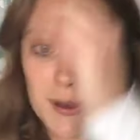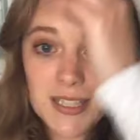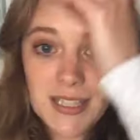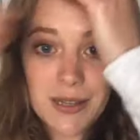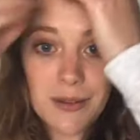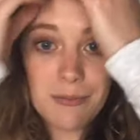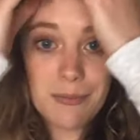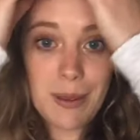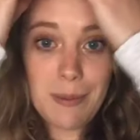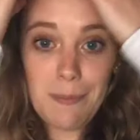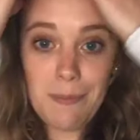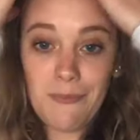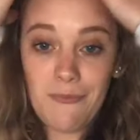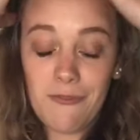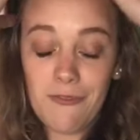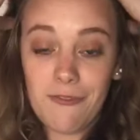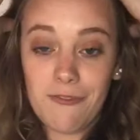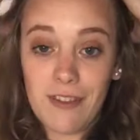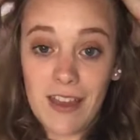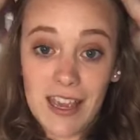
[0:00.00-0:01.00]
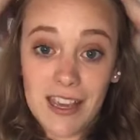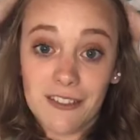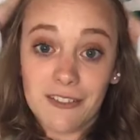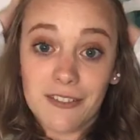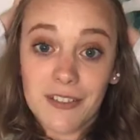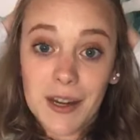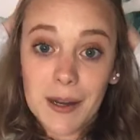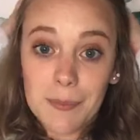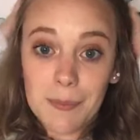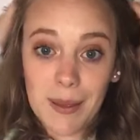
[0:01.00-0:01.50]
some of my
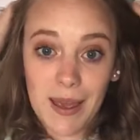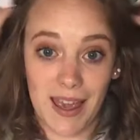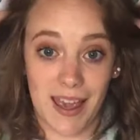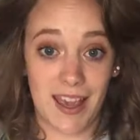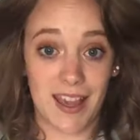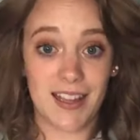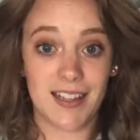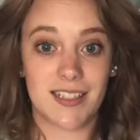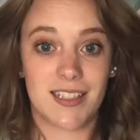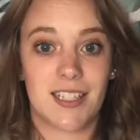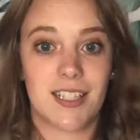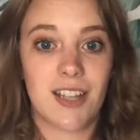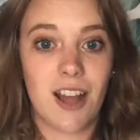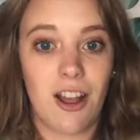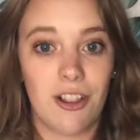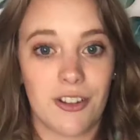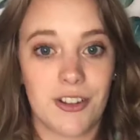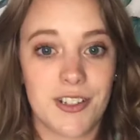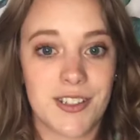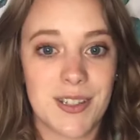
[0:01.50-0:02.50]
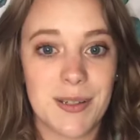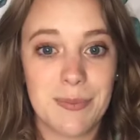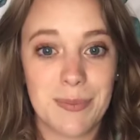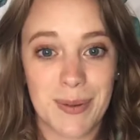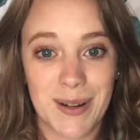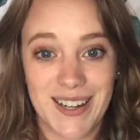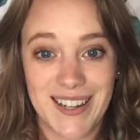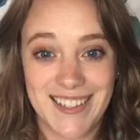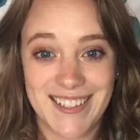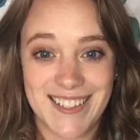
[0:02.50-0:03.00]
favorite paint colors and
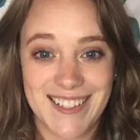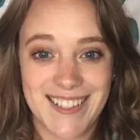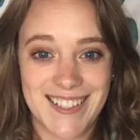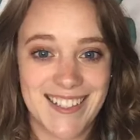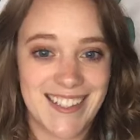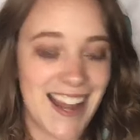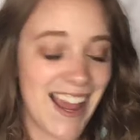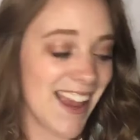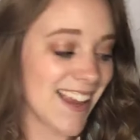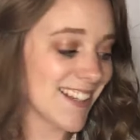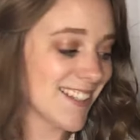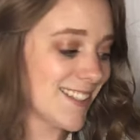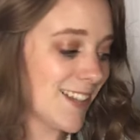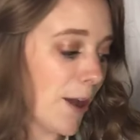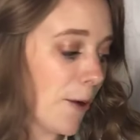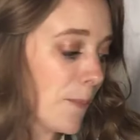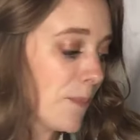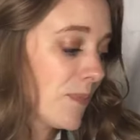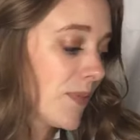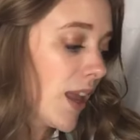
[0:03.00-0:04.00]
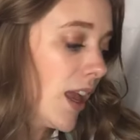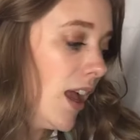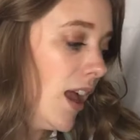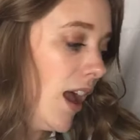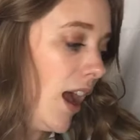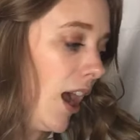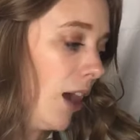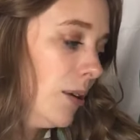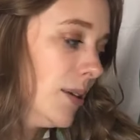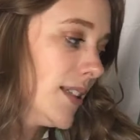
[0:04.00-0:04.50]
brands today. So
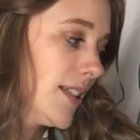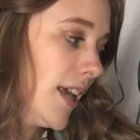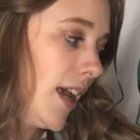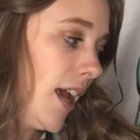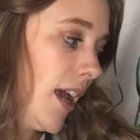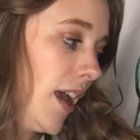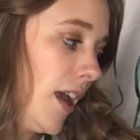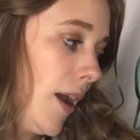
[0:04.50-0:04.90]
I would say